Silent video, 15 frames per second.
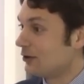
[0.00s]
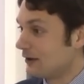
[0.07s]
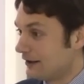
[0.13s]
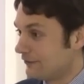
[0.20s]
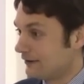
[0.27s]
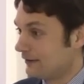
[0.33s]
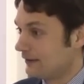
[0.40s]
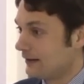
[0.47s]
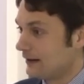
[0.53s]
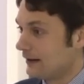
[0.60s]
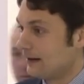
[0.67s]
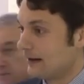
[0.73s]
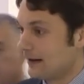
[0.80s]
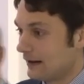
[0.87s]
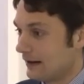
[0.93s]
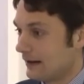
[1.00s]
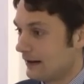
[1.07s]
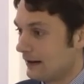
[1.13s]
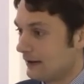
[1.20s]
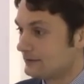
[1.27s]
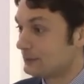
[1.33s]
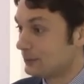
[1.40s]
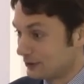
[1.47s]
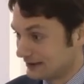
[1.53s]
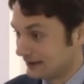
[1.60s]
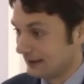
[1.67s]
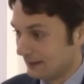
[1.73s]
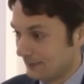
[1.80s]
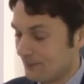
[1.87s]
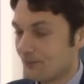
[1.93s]
low-level
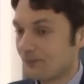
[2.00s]
reporting.